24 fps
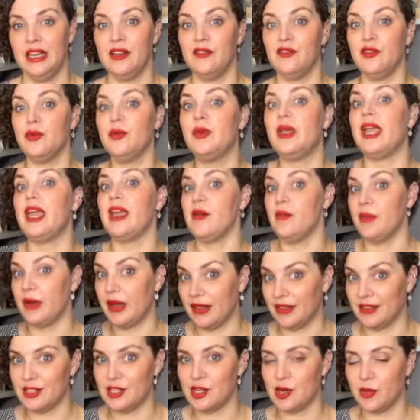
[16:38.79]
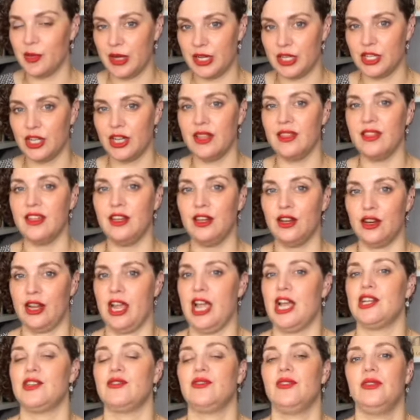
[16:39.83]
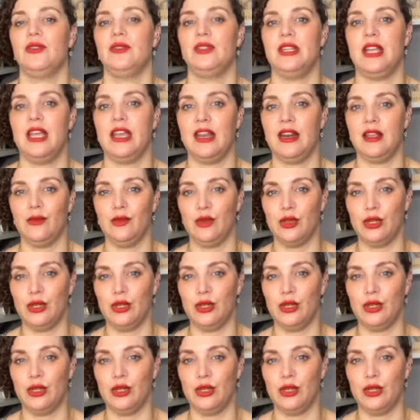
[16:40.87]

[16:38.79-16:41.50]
If you can't balance your budget, then your cash flow is negative.